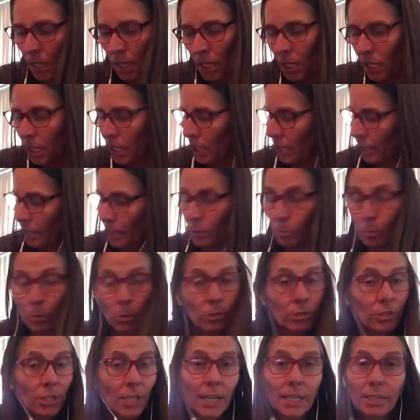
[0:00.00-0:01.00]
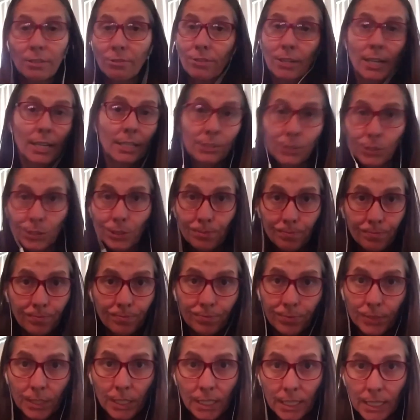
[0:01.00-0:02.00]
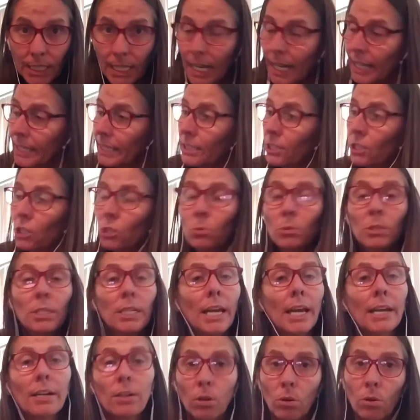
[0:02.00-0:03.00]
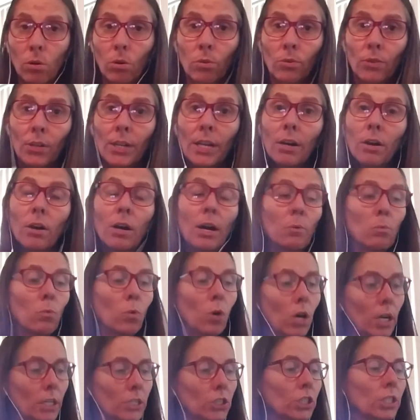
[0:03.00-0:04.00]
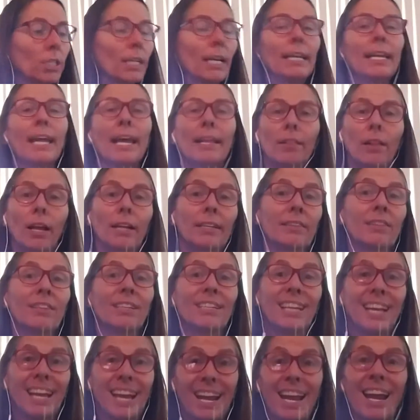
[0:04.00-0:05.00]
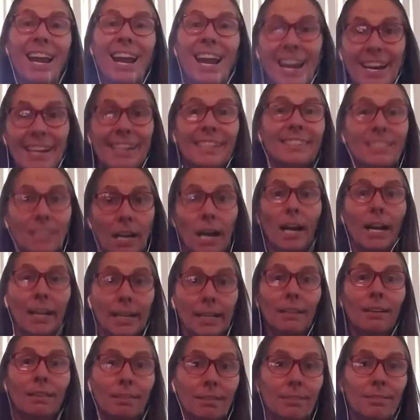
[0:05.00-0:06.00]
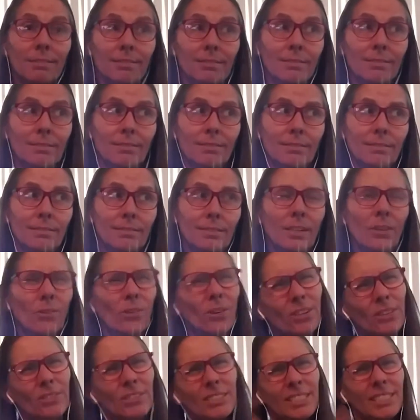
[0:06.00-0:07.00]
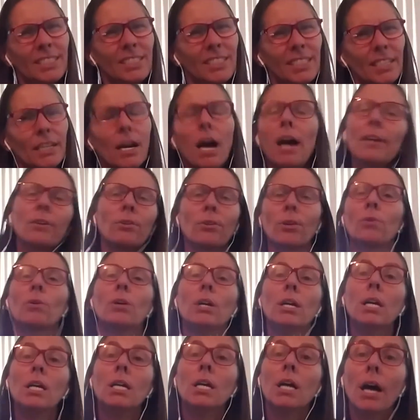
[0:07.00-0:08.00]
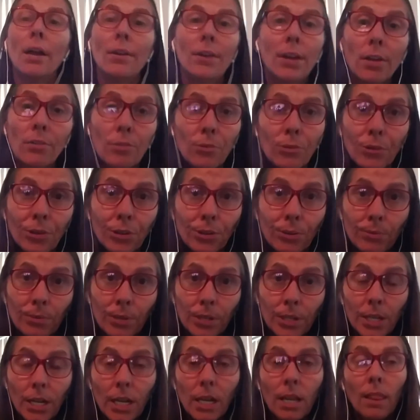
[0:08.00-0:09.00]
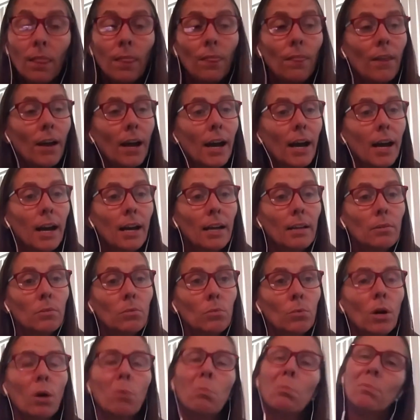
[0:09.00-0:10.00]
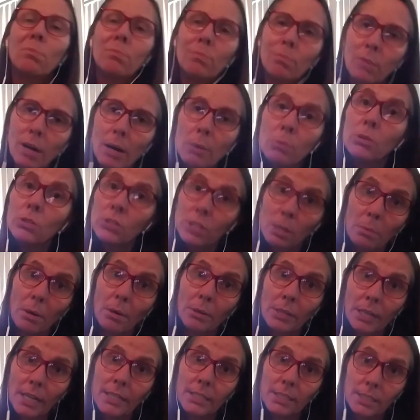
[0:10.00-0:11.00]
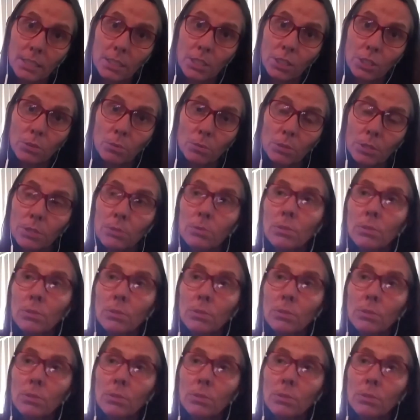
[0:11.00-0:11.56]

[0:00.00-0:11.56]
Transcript: And this person ain't a faster. He's not into it at all. Now, I watched like the anti, or was he the, I don't know, another dude that, well, I would say my gangsta guru.